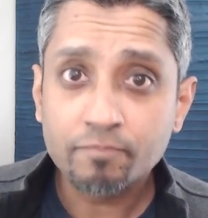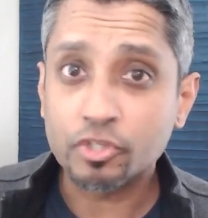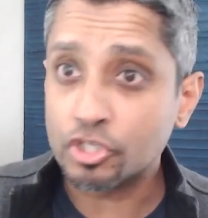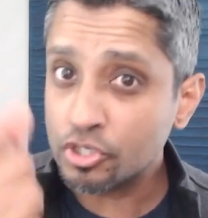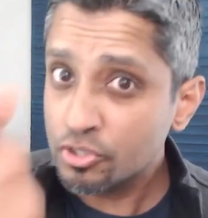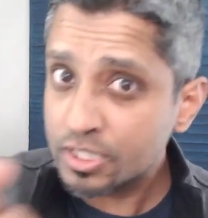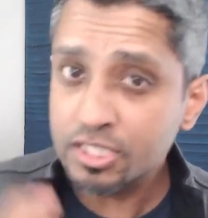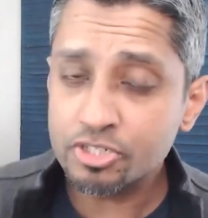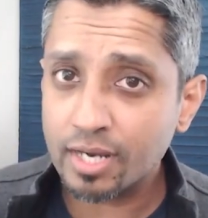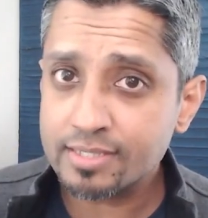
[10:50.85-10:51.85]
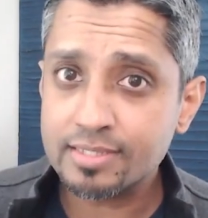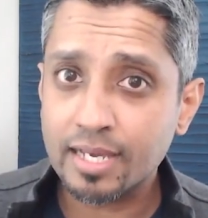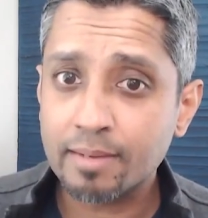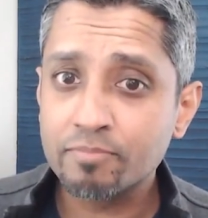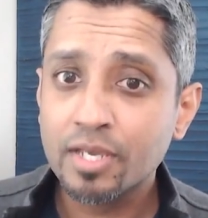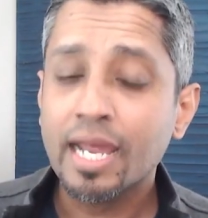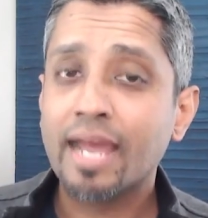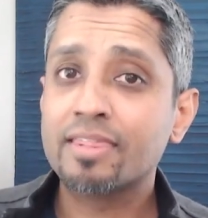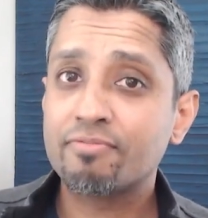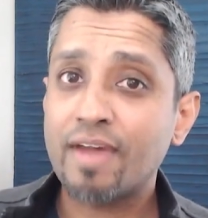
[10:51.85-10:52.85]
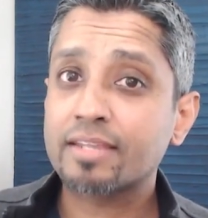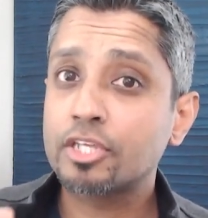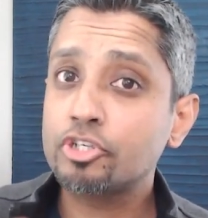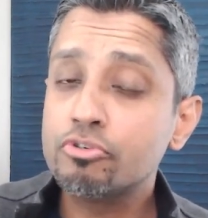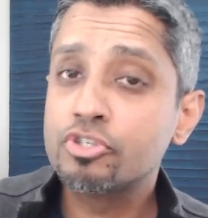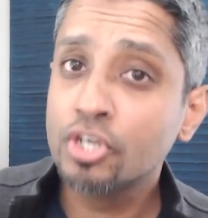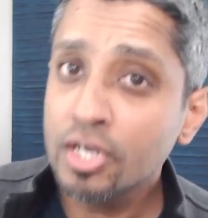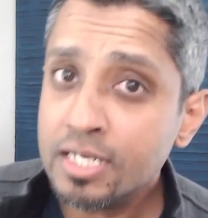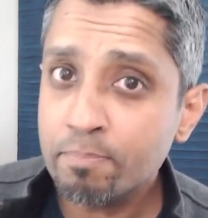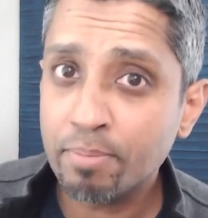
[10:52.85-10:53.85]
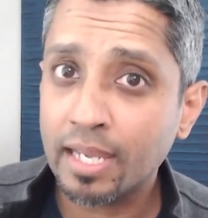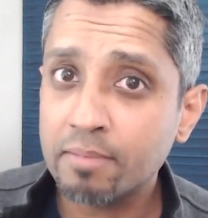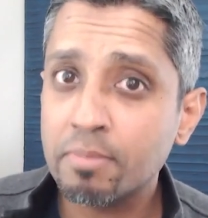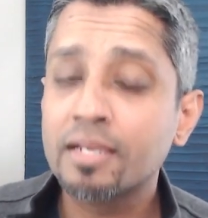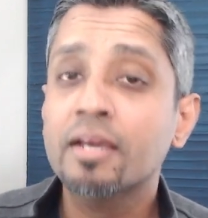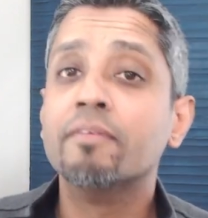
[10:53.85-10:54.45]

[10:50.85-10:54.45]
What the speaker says: you can trust them, and the fact that you took a payment,